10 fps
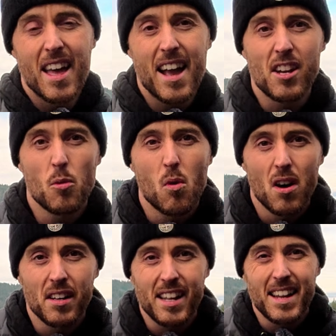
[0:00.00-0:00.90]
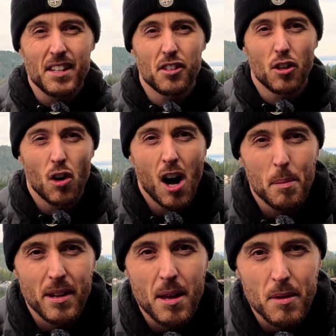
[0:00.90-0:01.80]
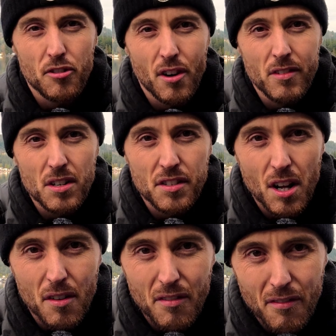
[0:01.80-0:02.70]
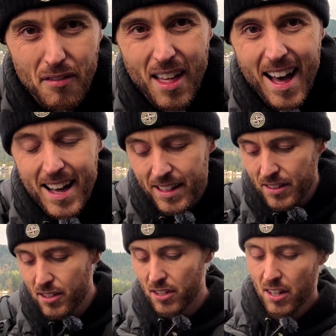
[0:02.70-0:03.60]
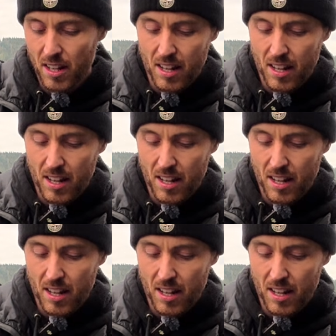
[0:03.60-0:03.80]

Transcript: and you want a nice cropped image of yourself that